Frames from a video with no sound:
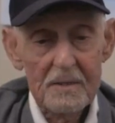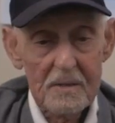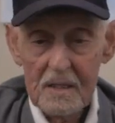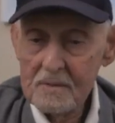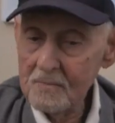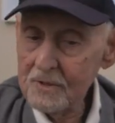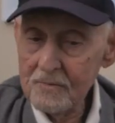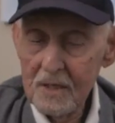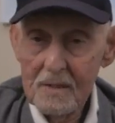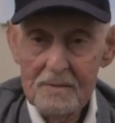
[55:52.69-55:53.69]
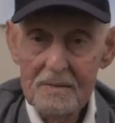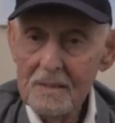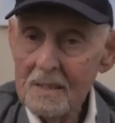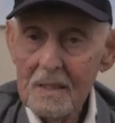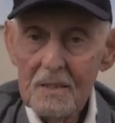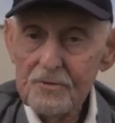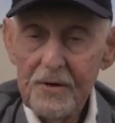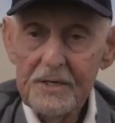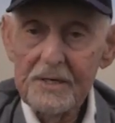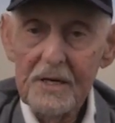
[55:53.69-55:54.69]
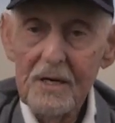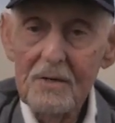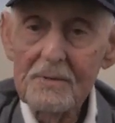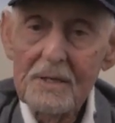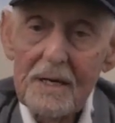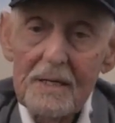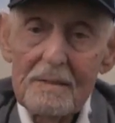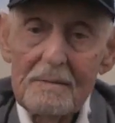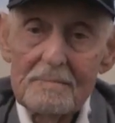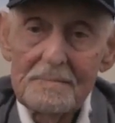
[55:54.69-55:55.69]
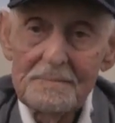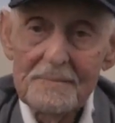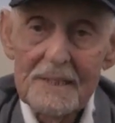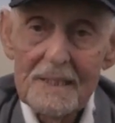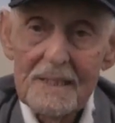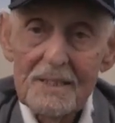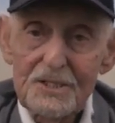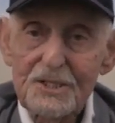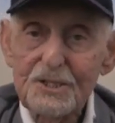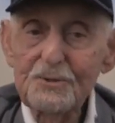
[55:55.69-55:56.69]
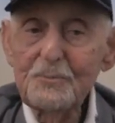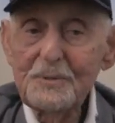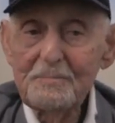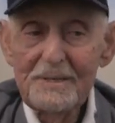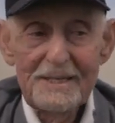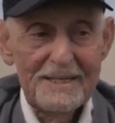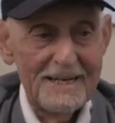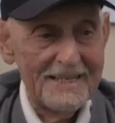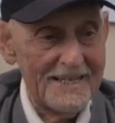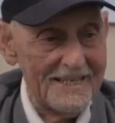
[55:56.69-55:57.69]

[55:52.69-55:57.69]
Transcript: I, I was love. It's ready to go again. Stupid me.